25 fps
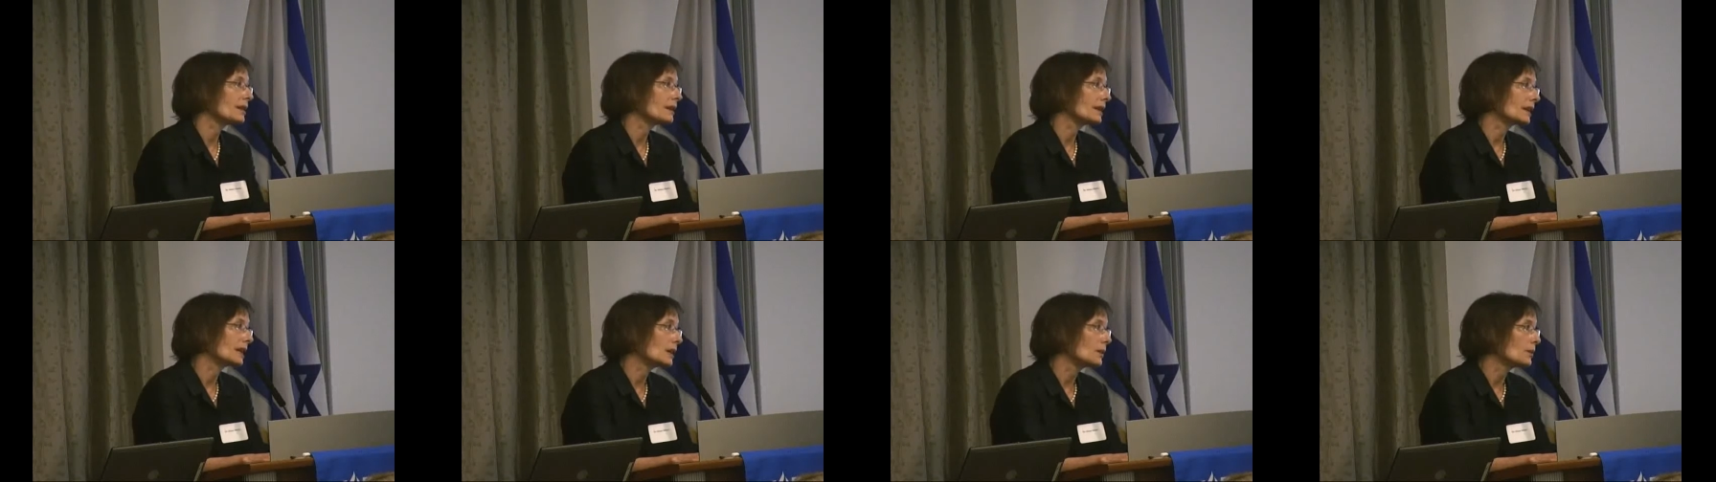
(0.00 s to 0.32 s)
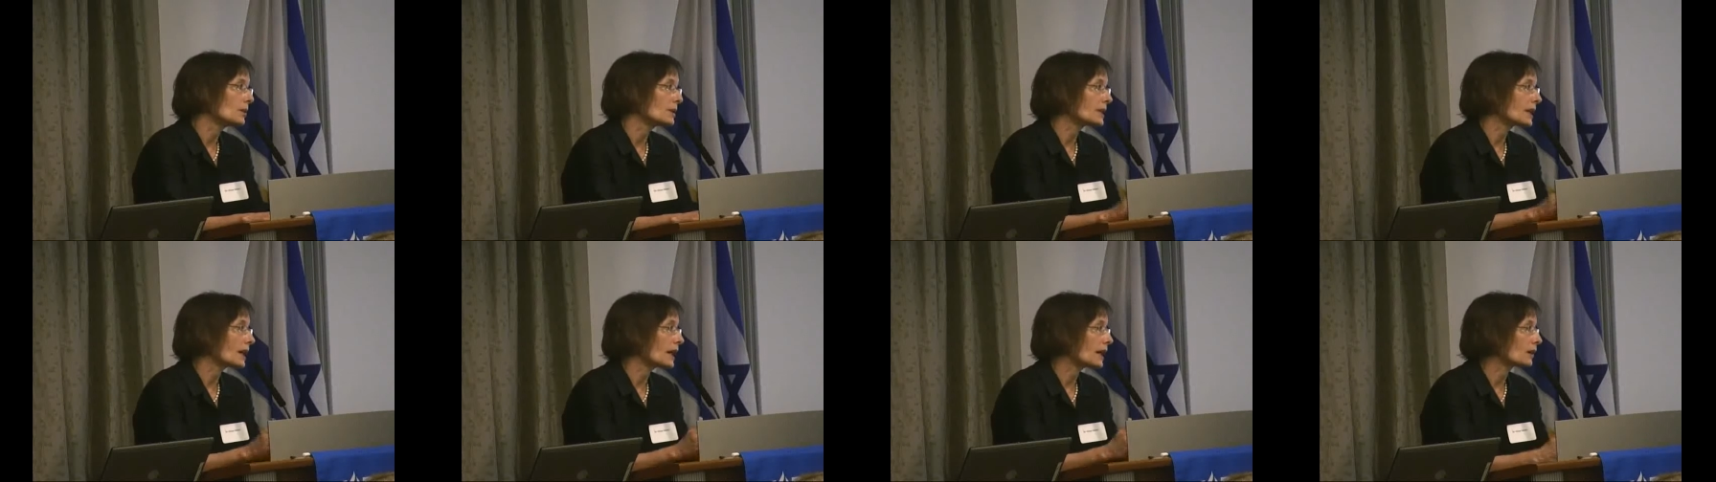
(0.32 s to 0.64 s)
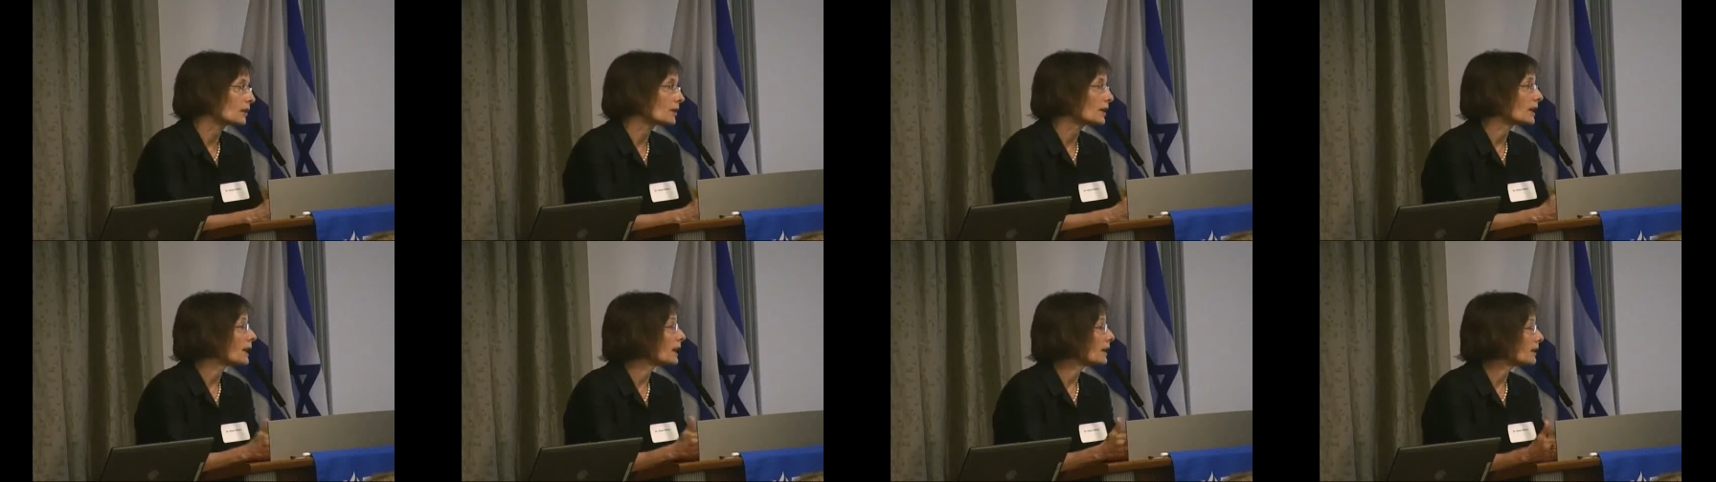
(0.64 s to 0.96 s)
think he was
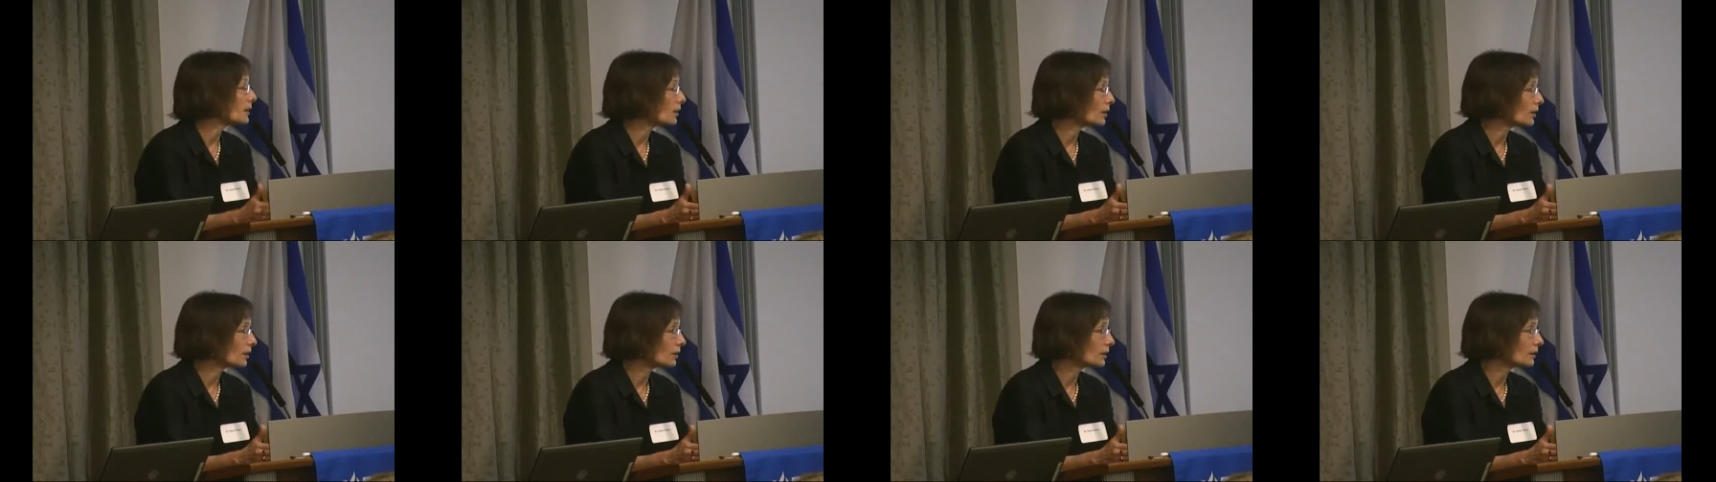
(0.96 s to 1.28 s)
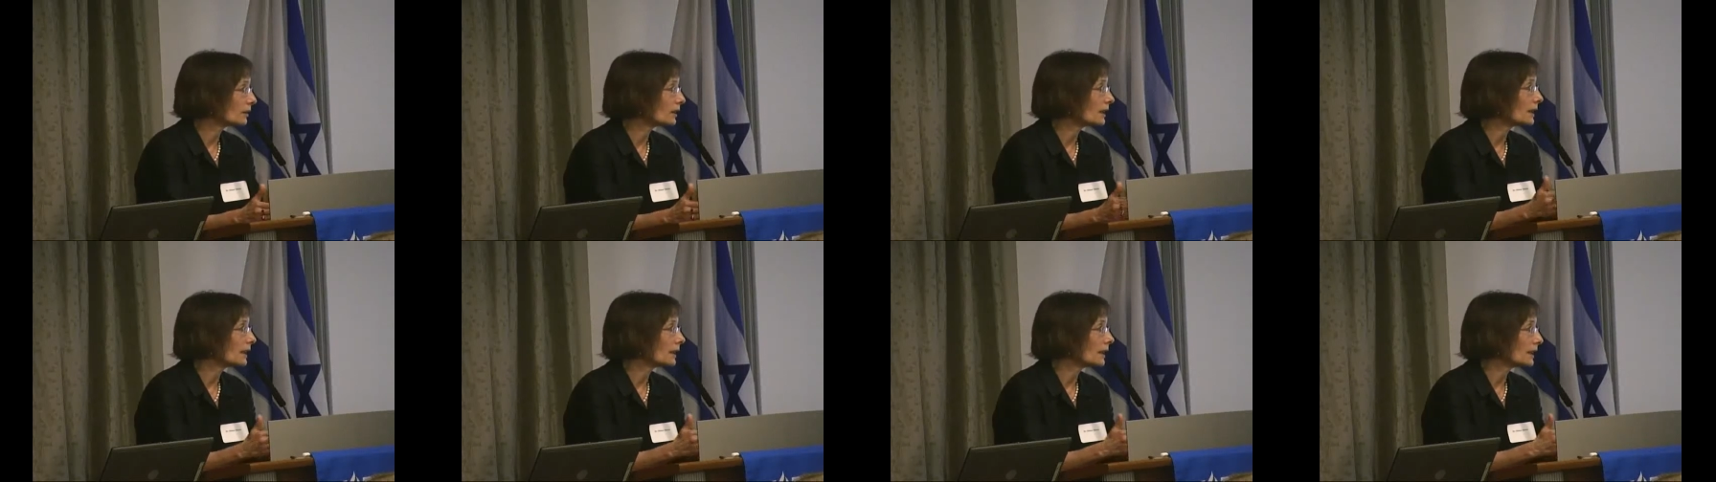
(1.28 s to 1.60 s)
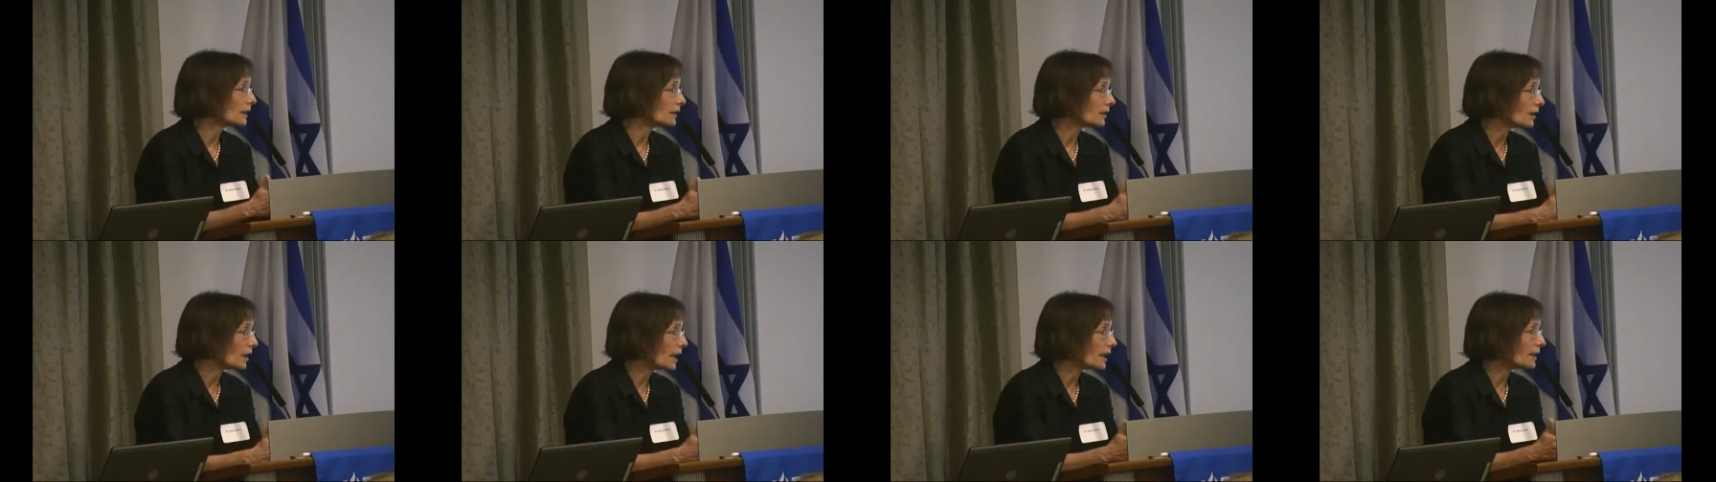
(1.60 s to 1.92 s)
angry at her
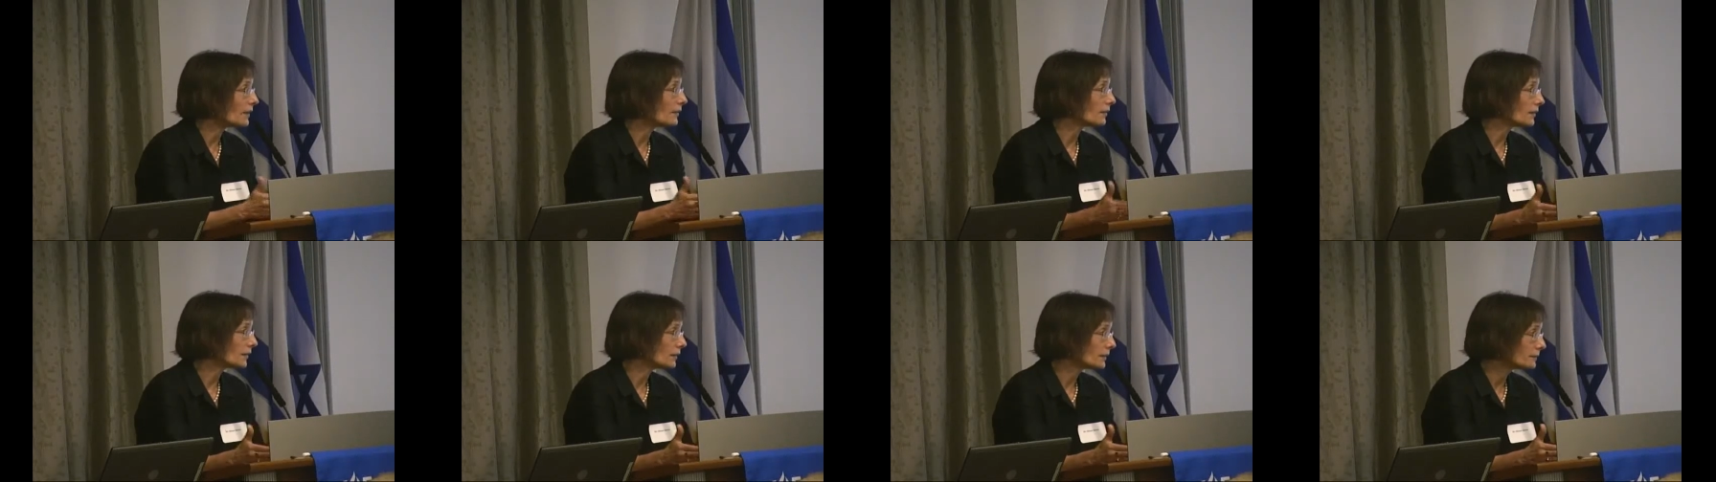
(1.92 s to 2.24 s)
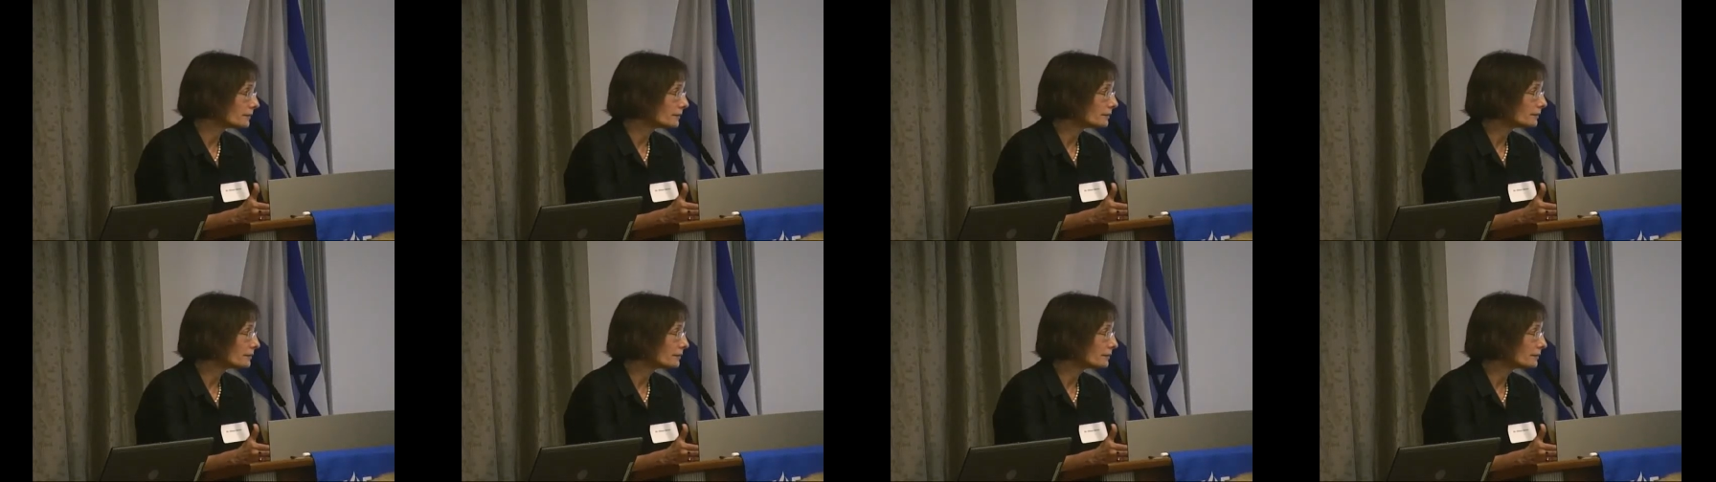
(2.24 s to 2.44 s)
in life